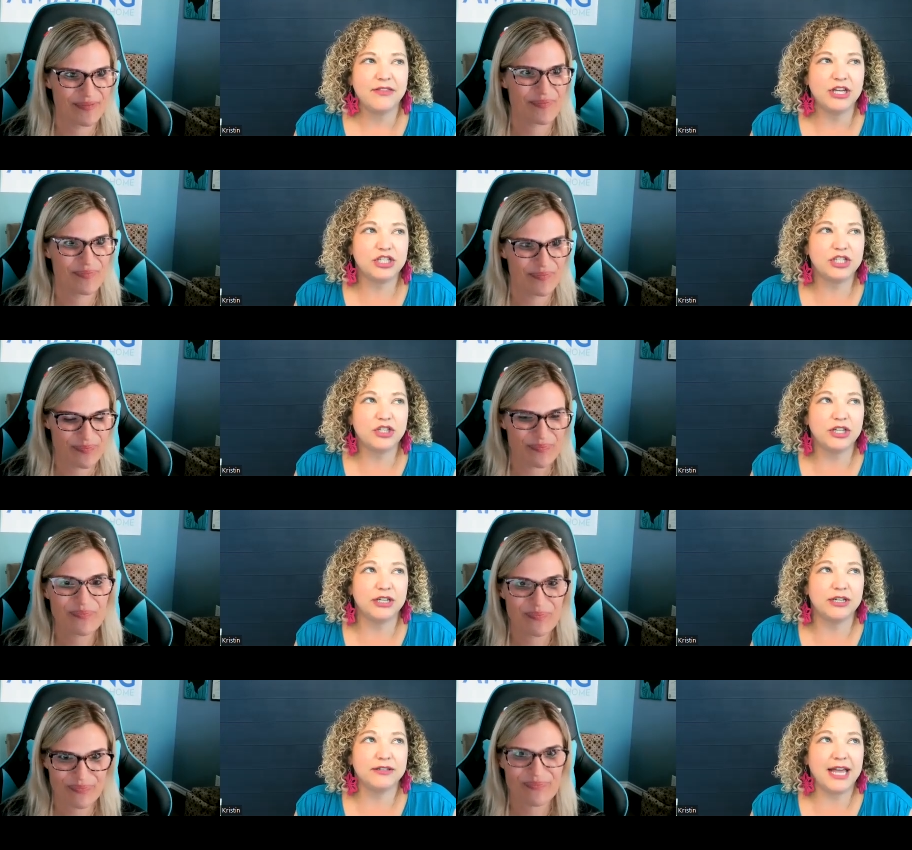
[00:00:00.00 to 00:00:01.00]
Speaker 1: the
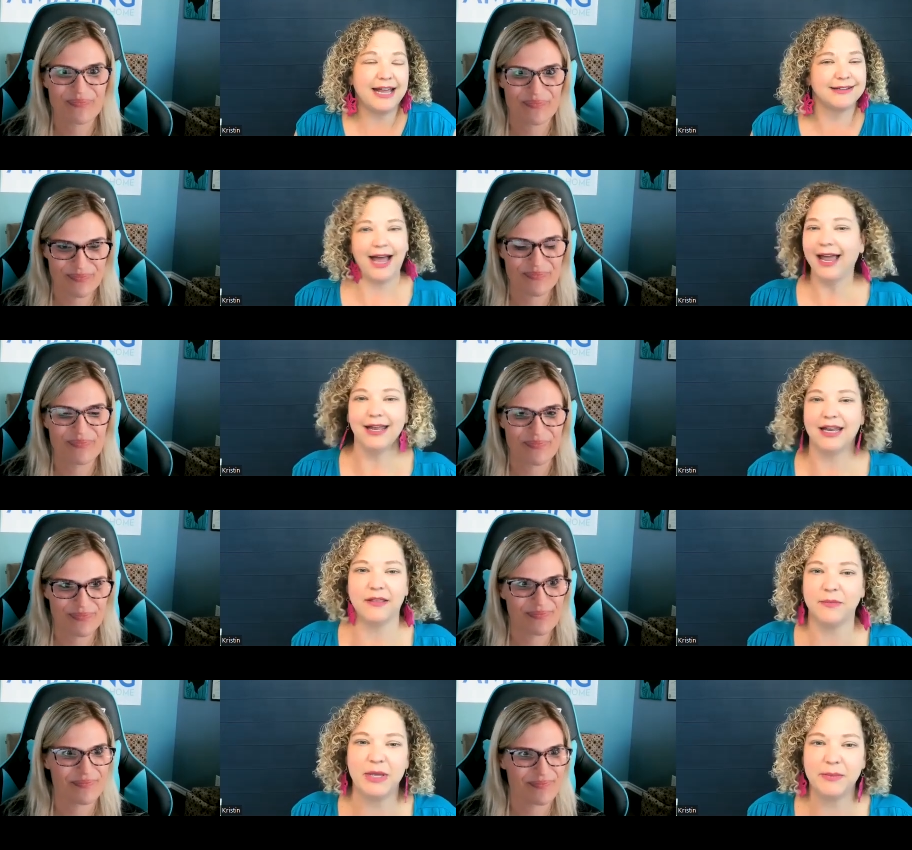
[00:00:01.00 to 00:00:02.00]
the the
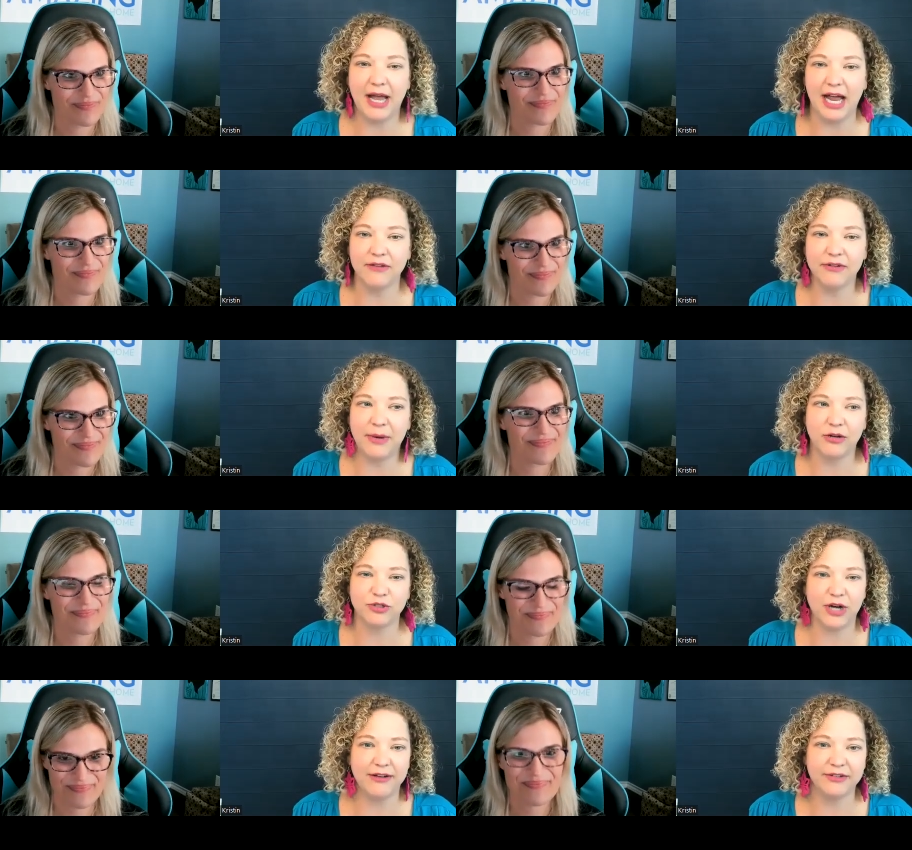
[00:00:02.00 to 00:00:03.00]
anxiety that people have about
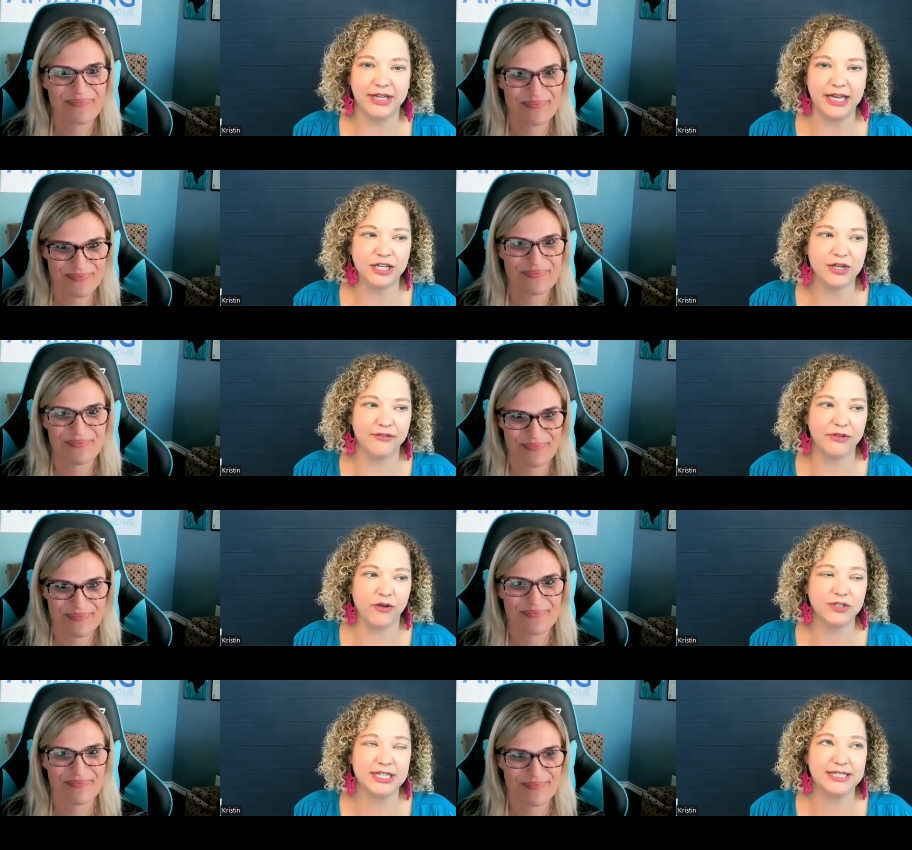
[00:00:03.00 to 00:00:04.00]
traveling and traveling
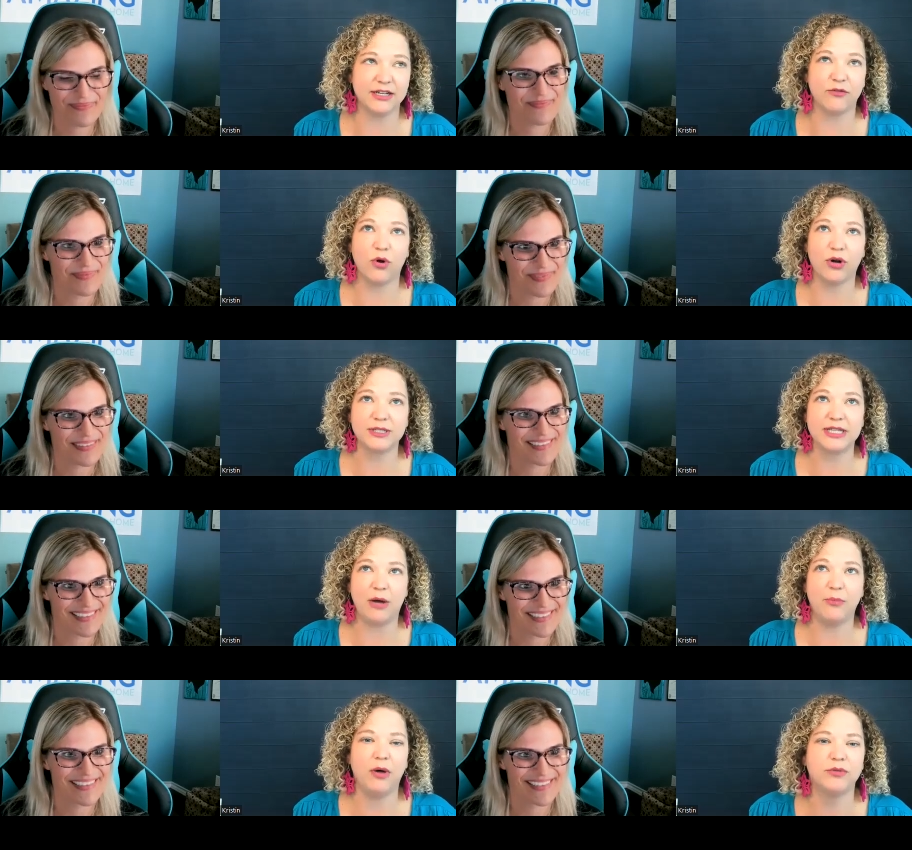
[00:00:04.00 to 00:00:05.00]
overseas and of course
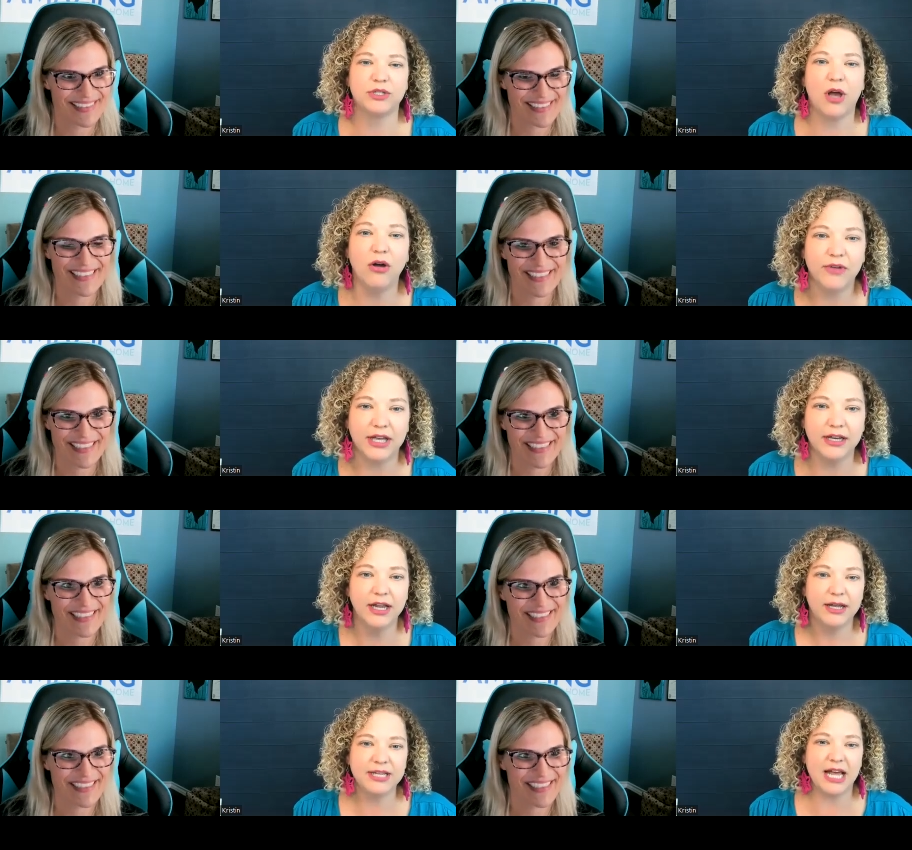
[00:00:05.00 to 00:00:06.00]
now post covid
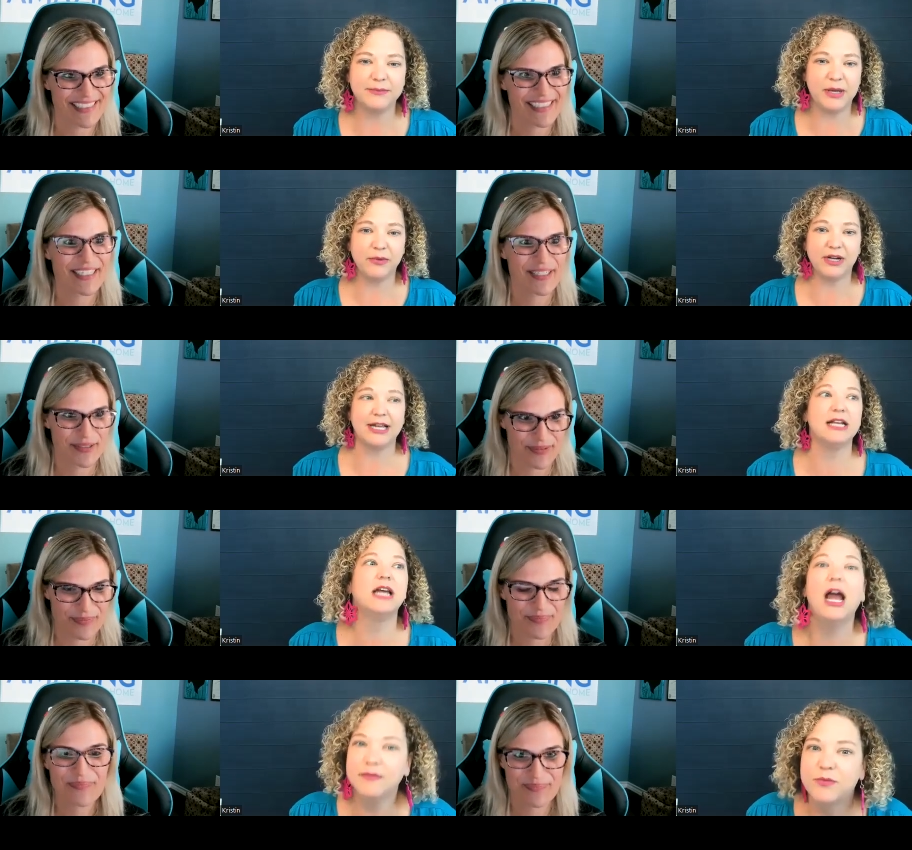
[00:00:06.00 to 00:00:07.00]
t- people are 10
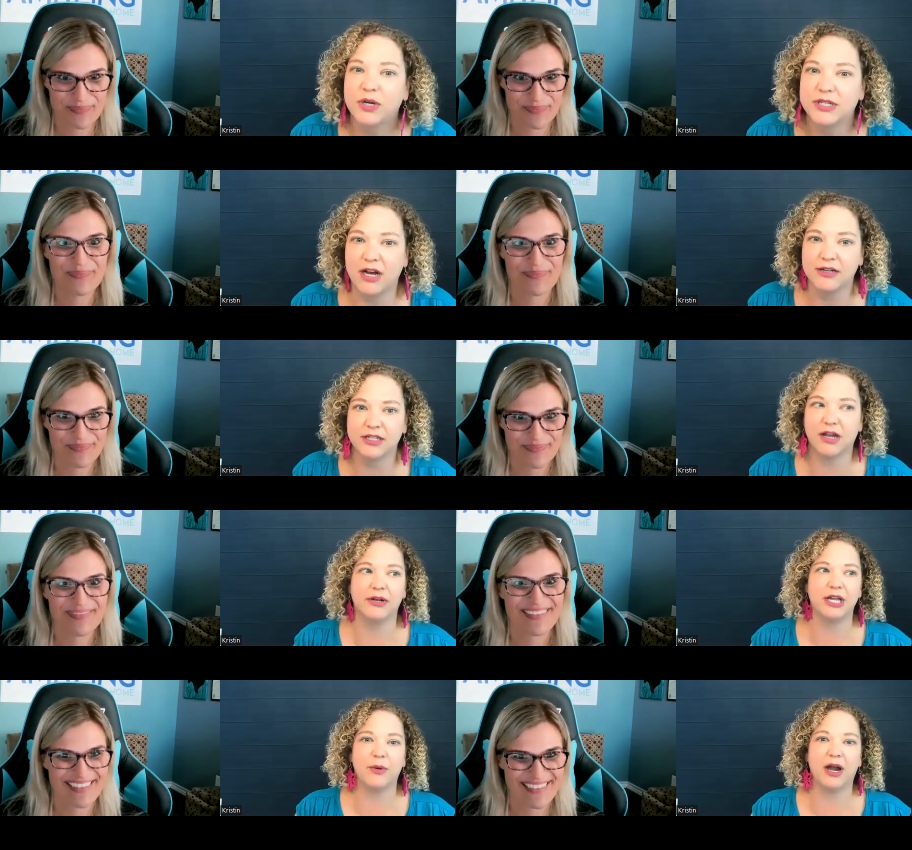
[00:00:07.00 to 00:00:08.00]
times more scared to
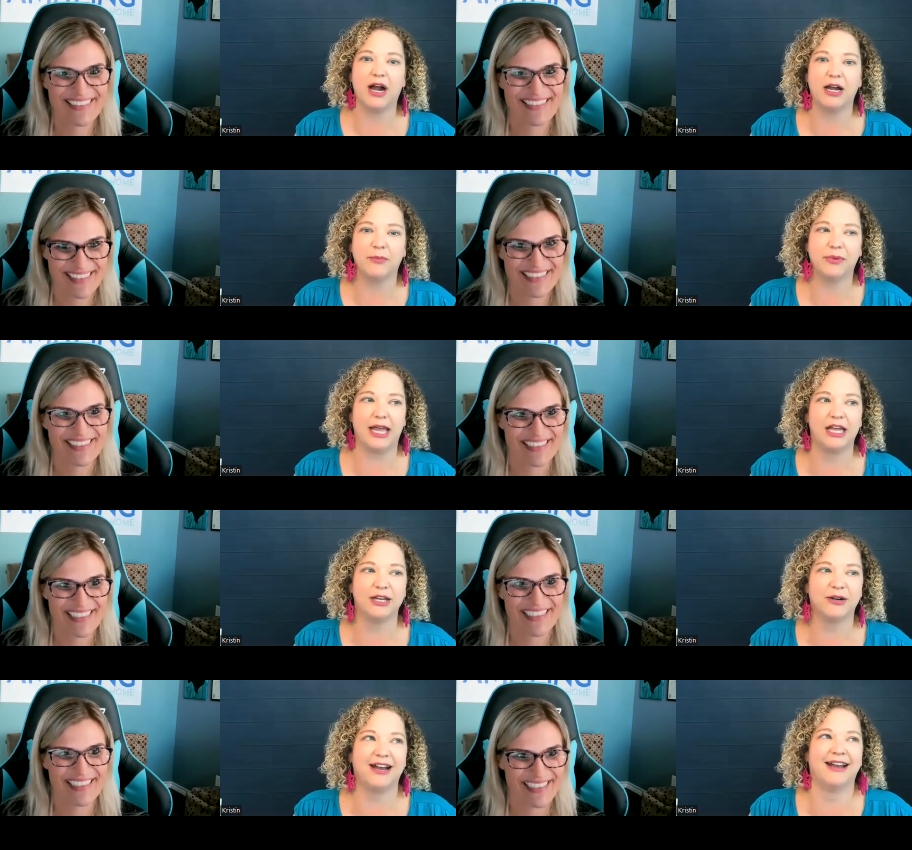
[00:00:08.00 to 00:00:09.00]
go anywhere on a
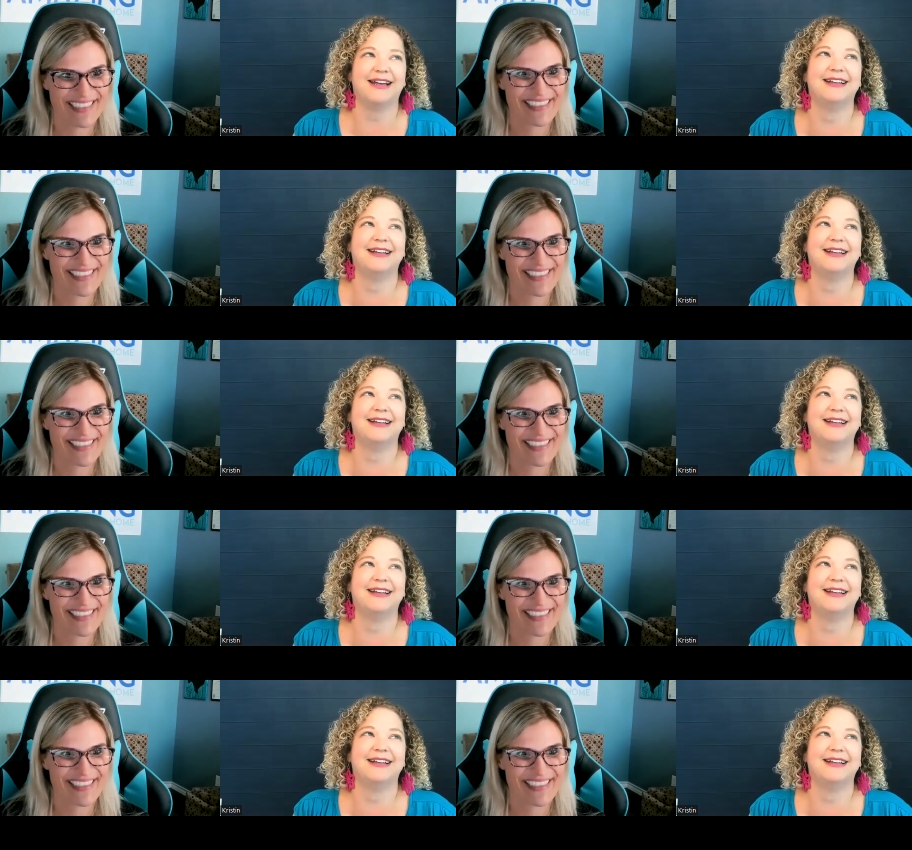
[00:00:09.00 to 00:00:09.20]
plane or a,